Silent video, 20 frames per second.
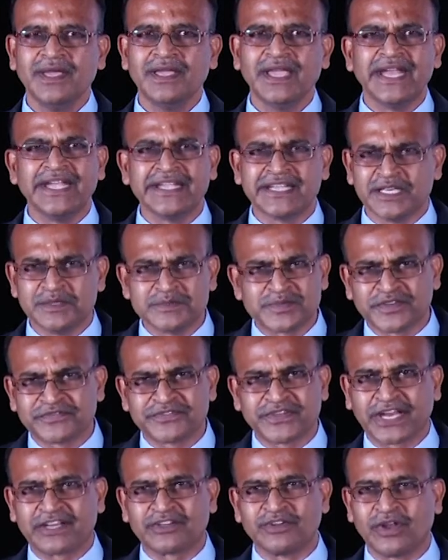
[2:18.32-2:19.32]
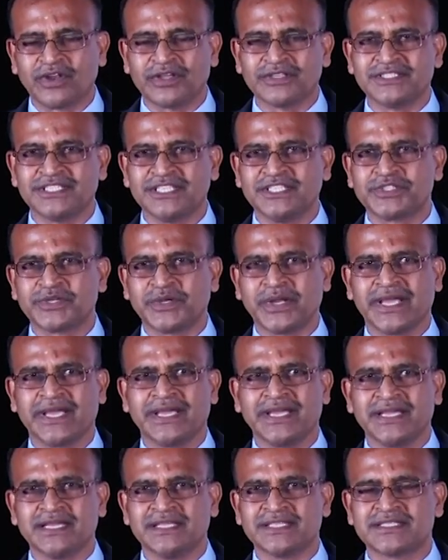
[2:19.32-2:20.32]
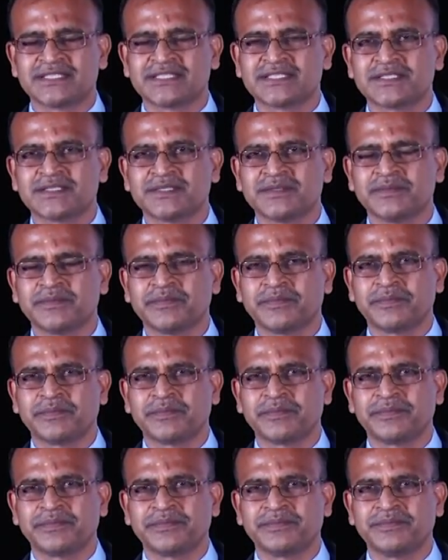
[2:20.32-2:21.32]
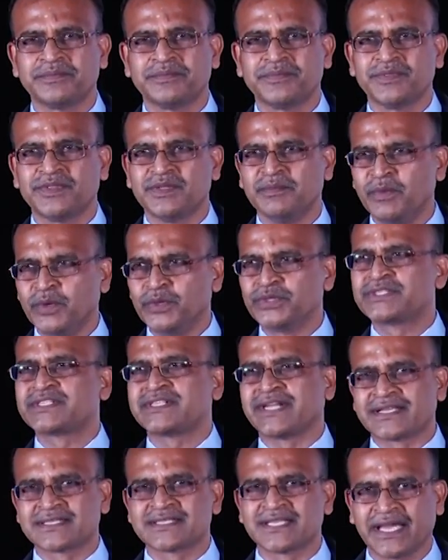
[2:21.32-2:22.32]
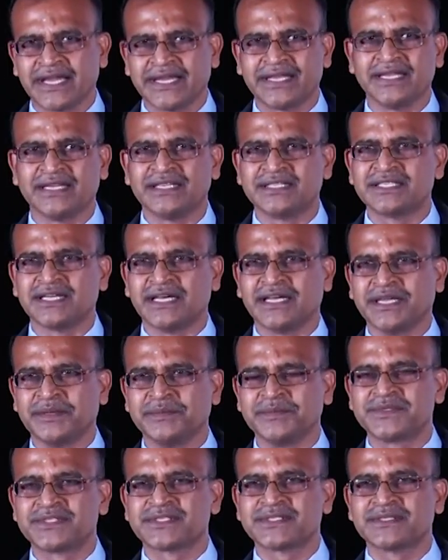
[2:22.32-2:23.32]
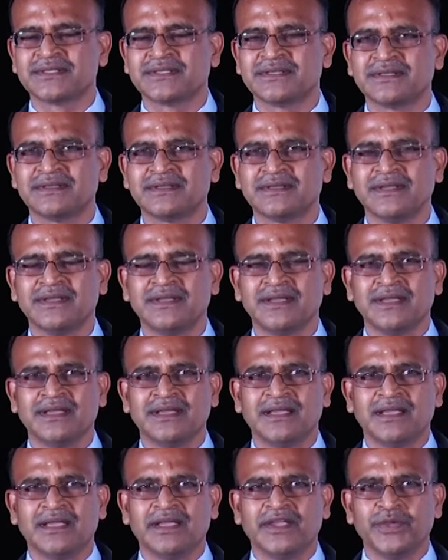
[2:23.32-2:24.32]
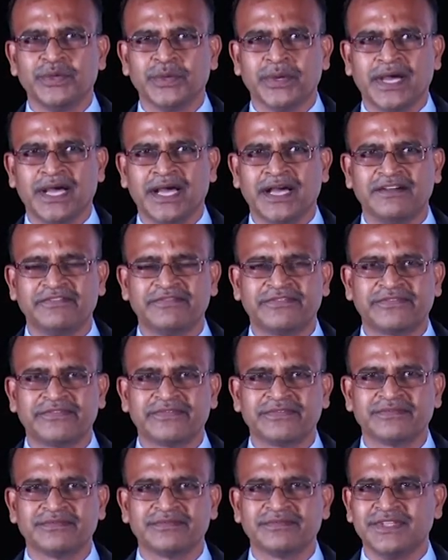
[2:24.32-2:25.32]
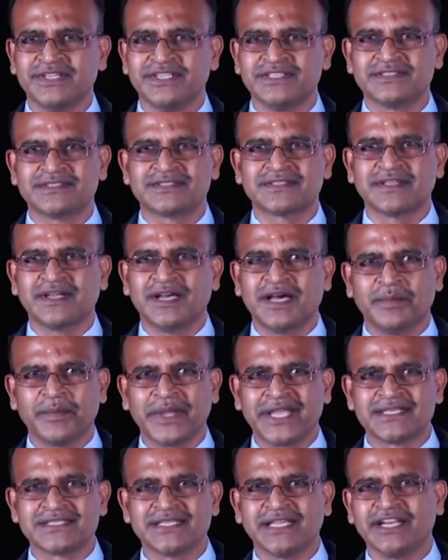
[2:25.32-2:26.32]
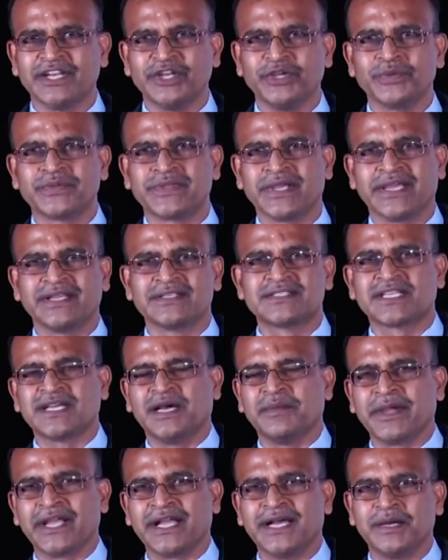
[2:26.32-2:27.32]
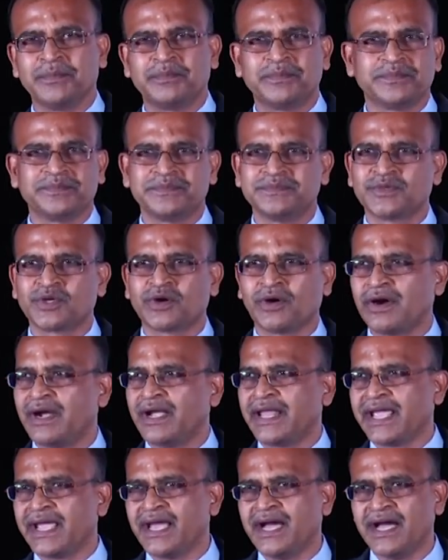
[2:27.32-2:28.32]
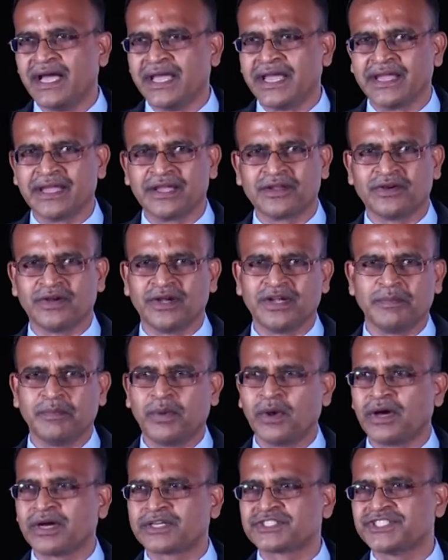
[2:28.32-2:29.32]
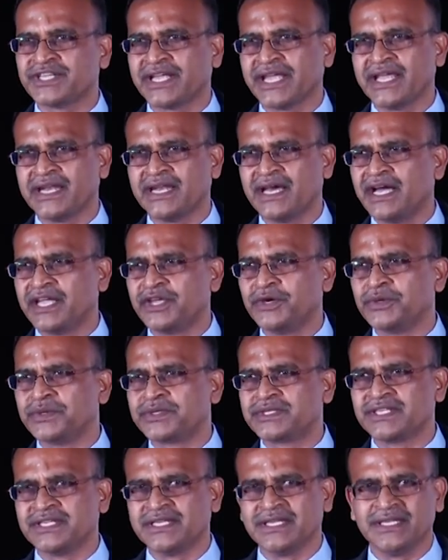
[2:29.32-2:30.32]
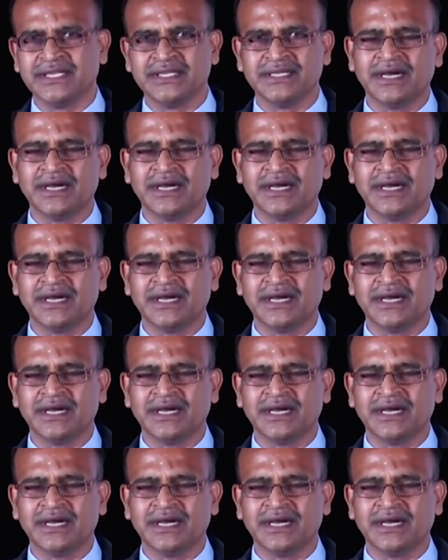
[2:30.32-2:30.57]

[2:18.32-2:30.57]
in terms of technology, today is the most exciting times. You have these amazing new things coming up called AI, called blockchain, IoT,